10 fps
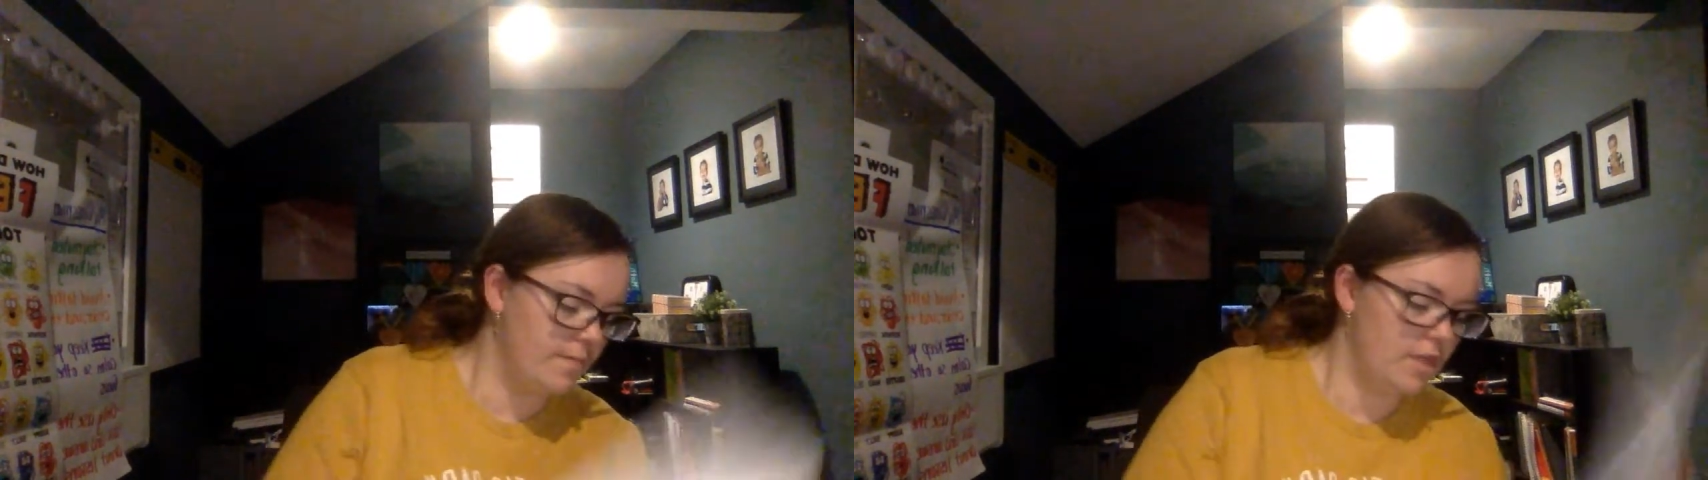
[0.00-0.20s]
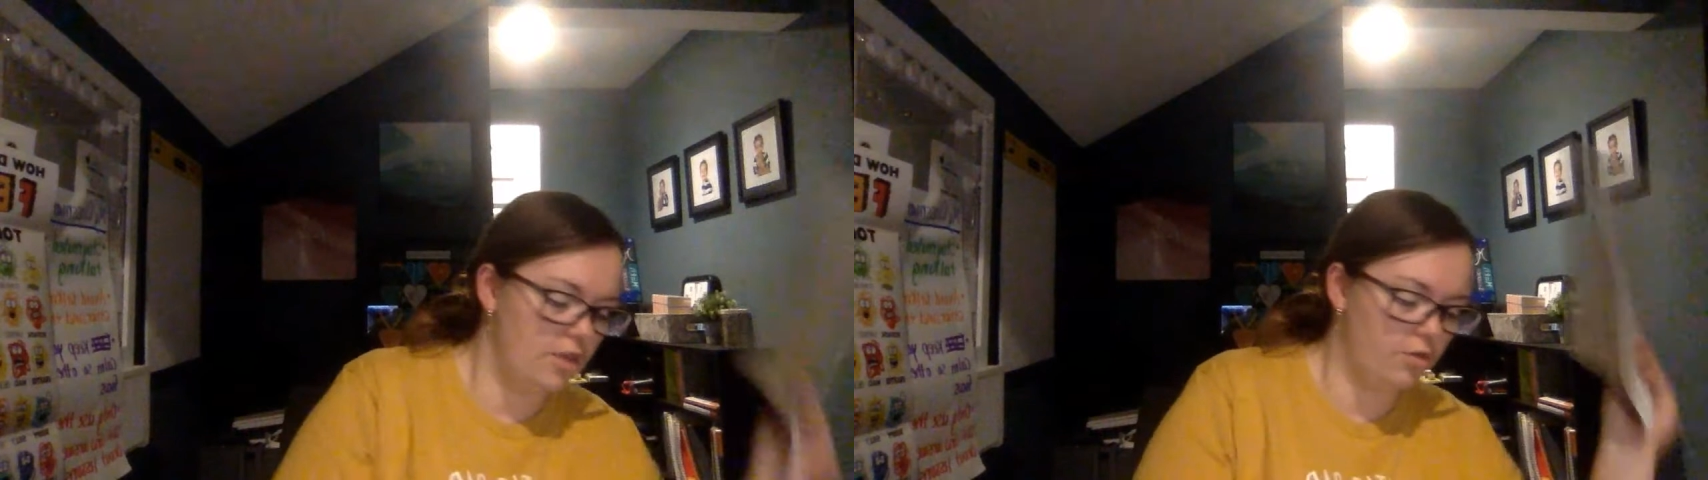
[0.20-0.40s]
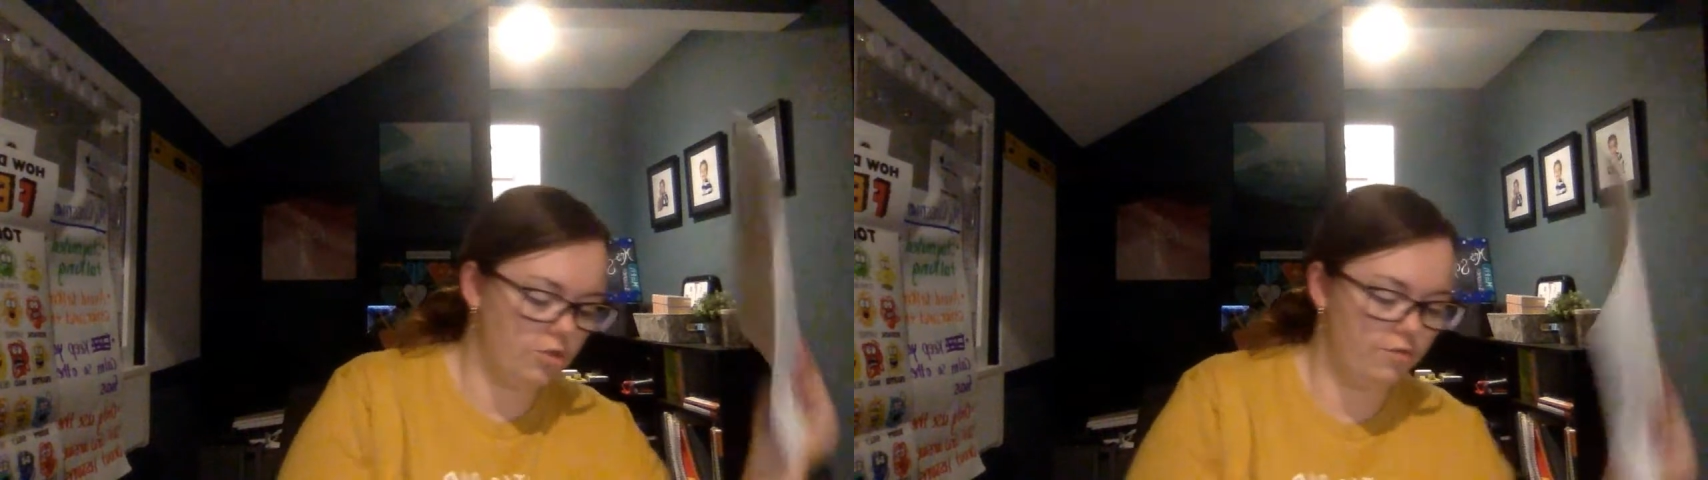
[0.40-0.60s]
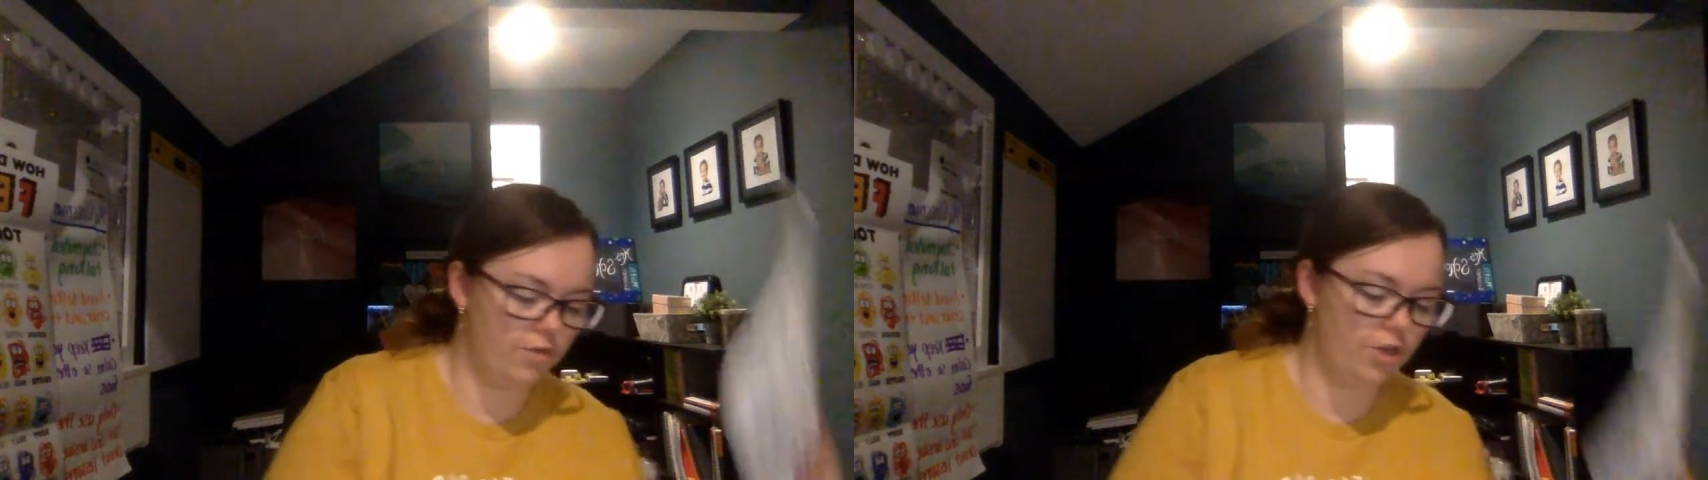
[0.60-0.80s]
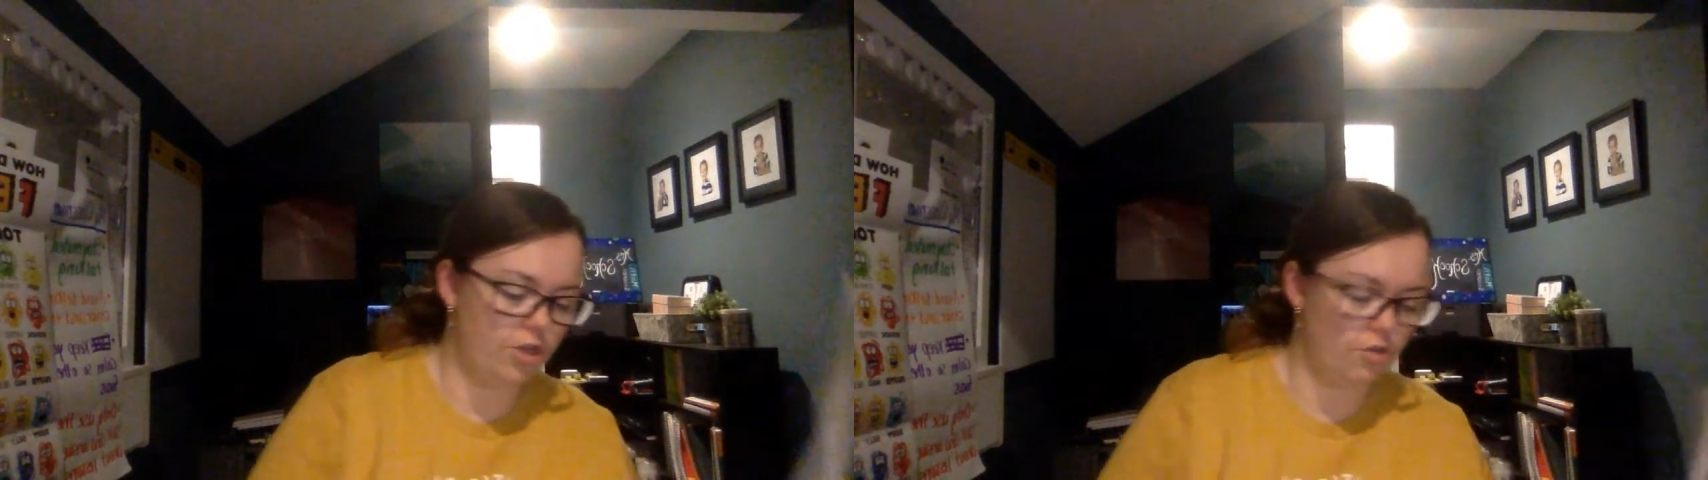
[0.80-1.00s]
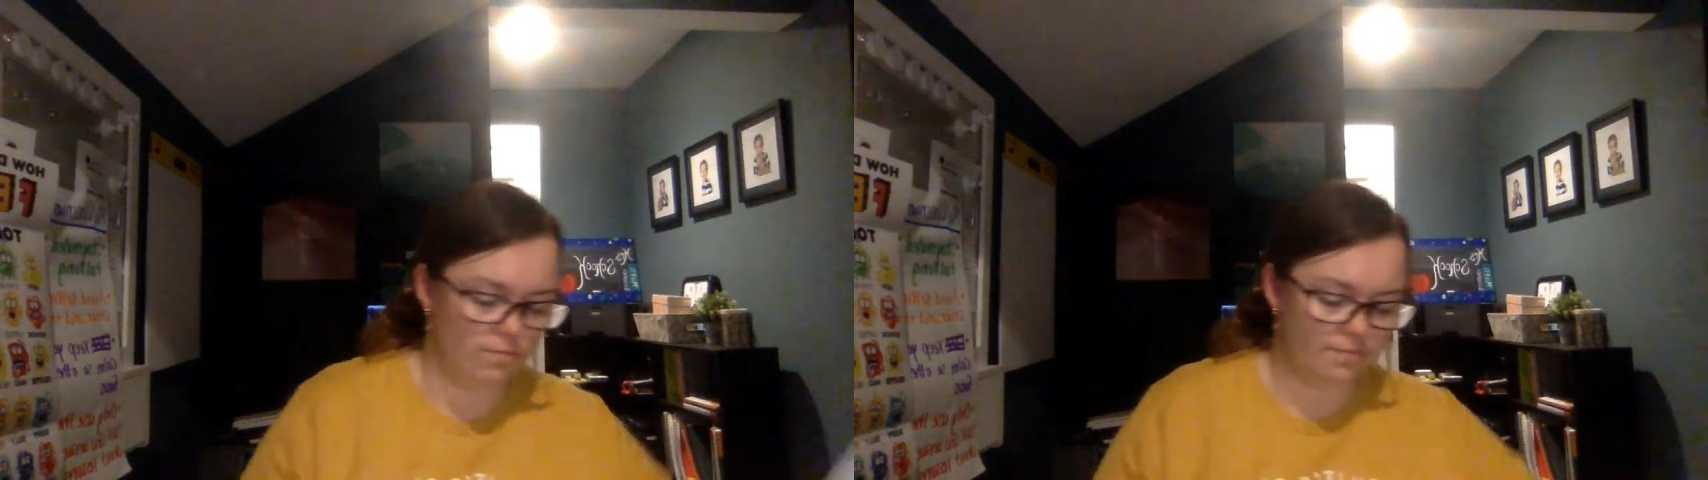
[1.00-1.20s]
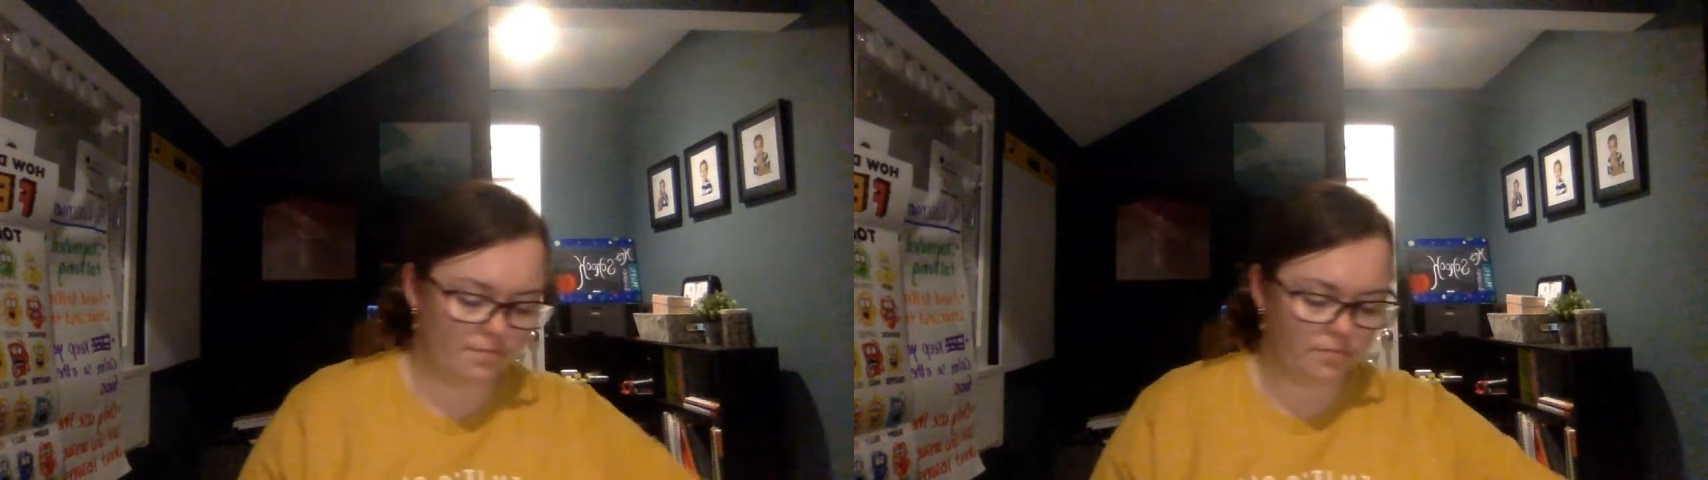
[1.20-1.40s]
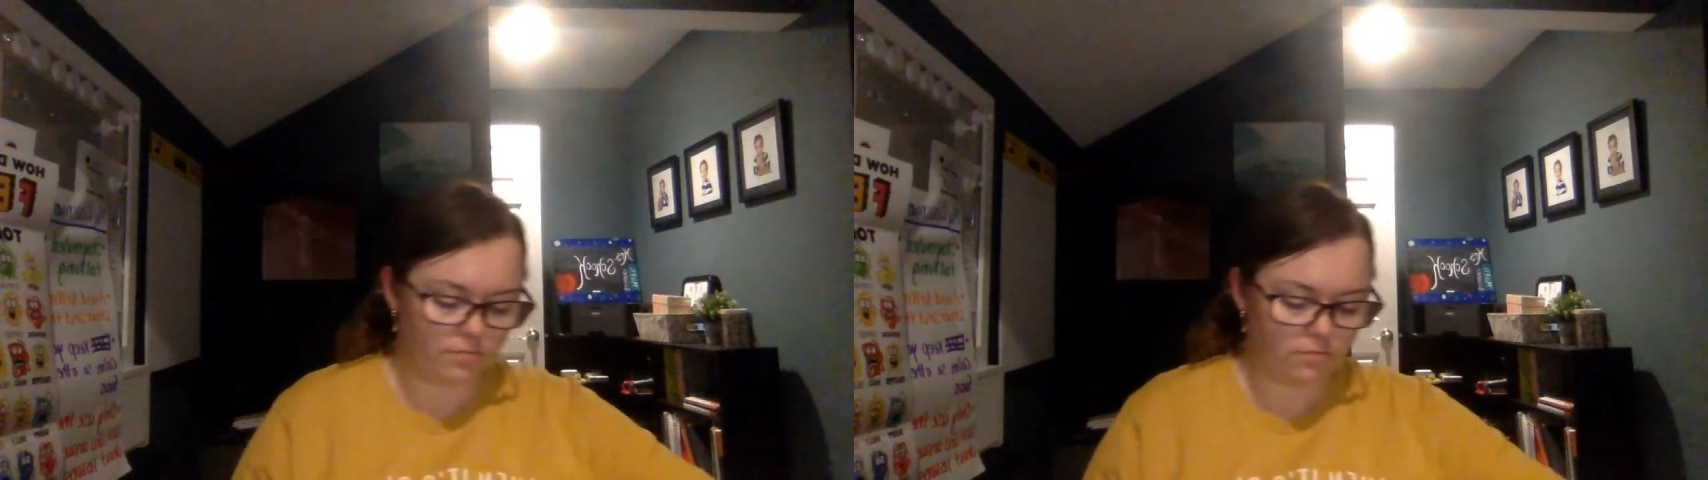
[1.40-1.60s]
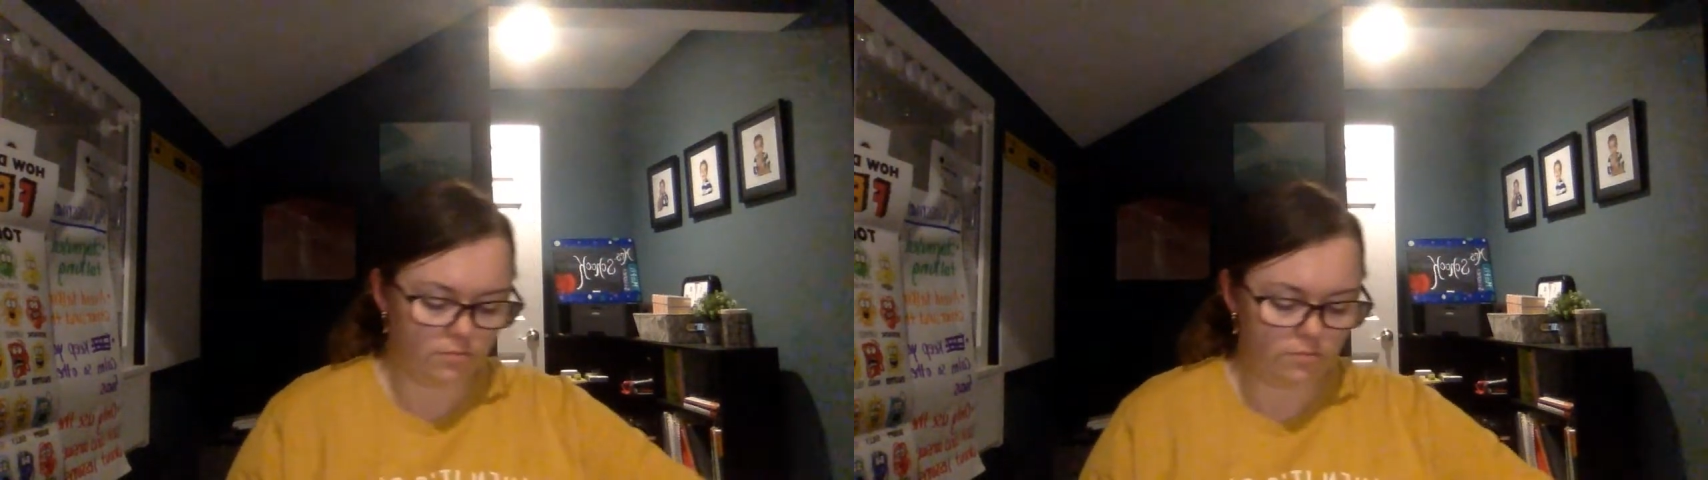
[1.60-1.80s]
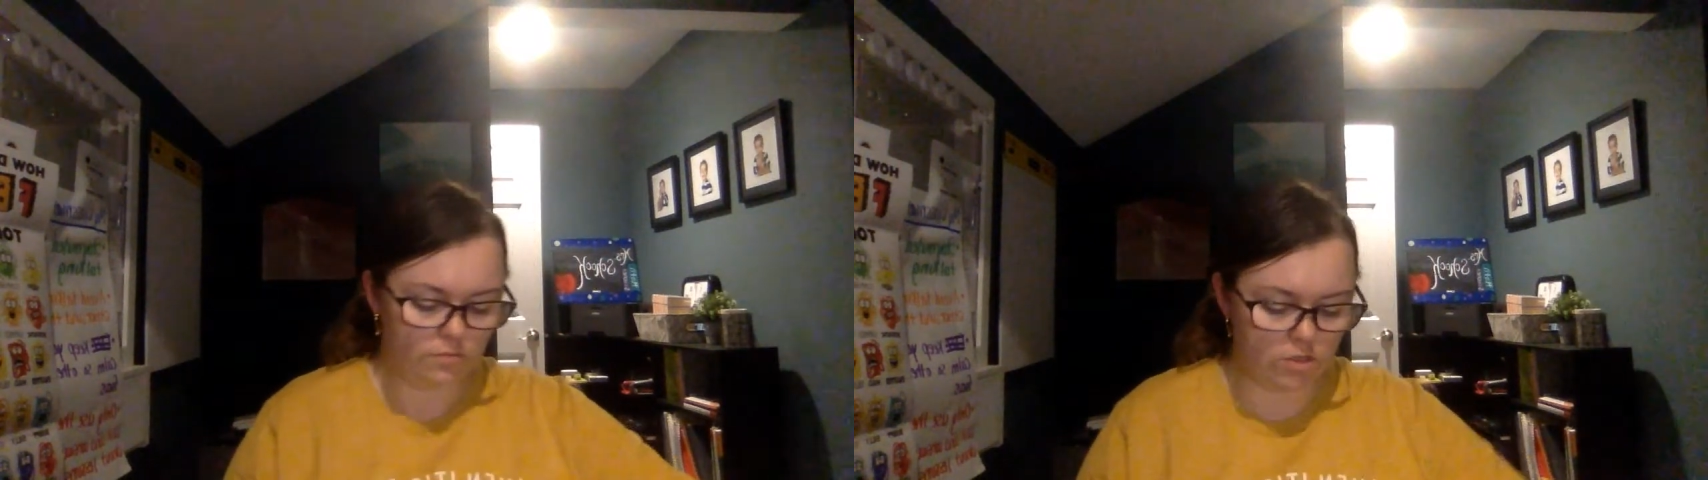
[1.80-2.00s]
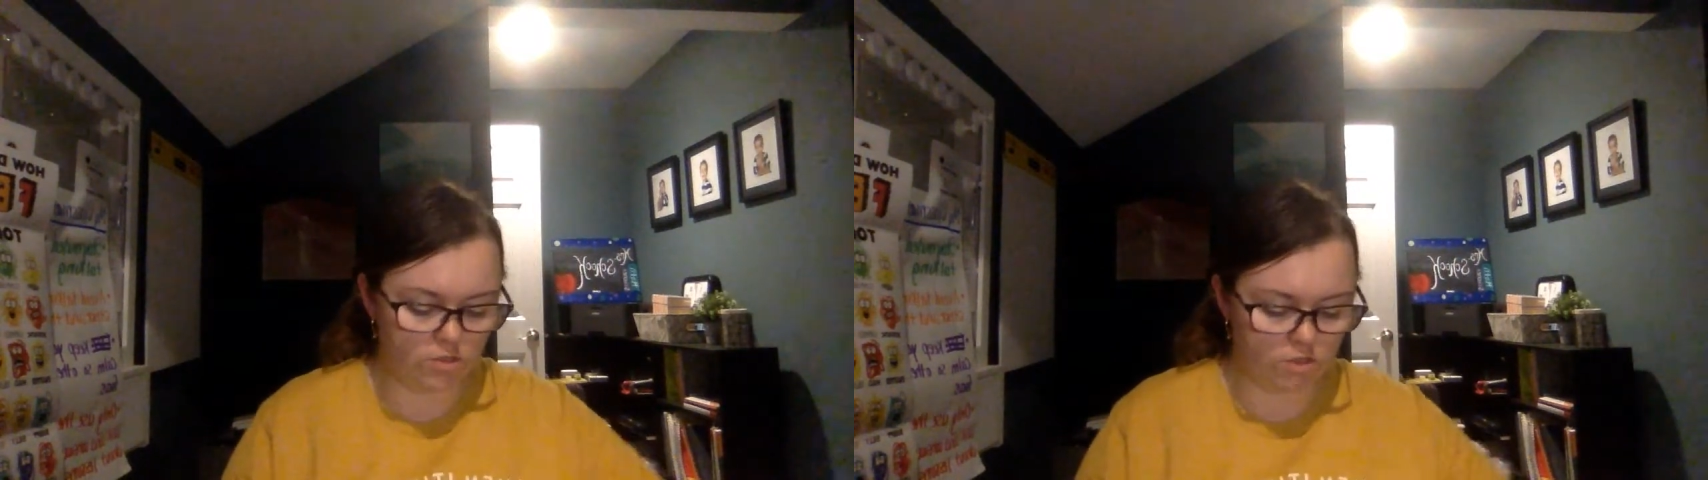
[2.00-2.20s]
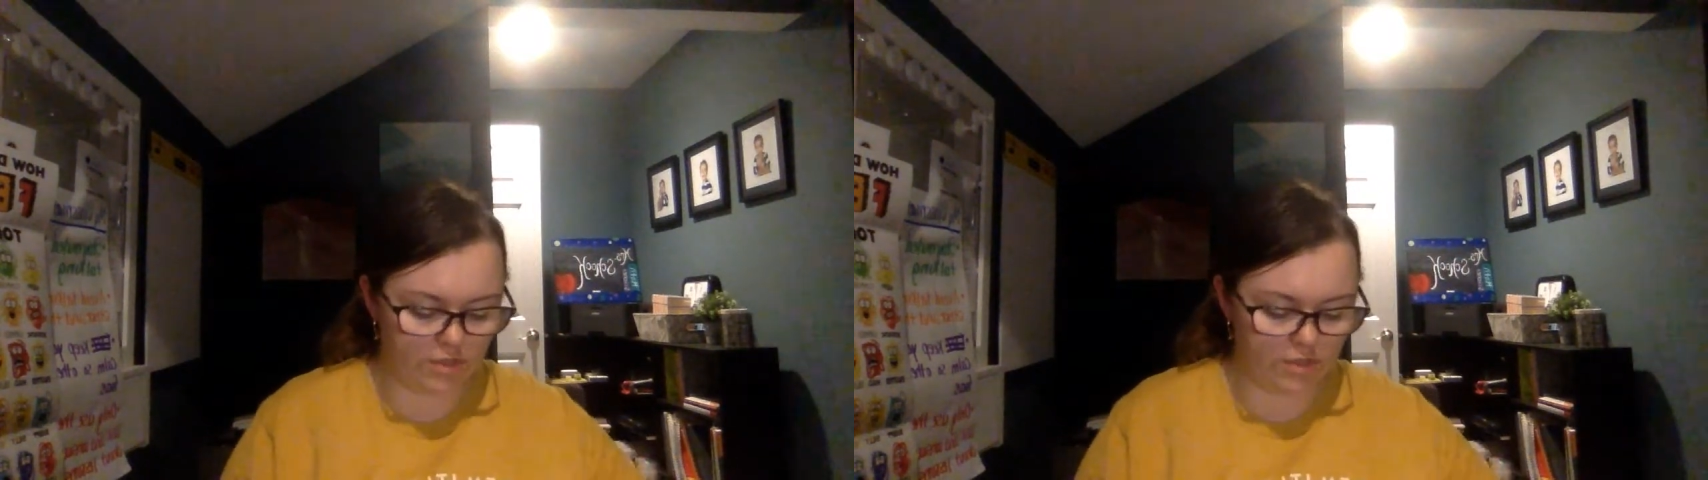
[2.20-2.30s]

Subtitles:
Those are for you. So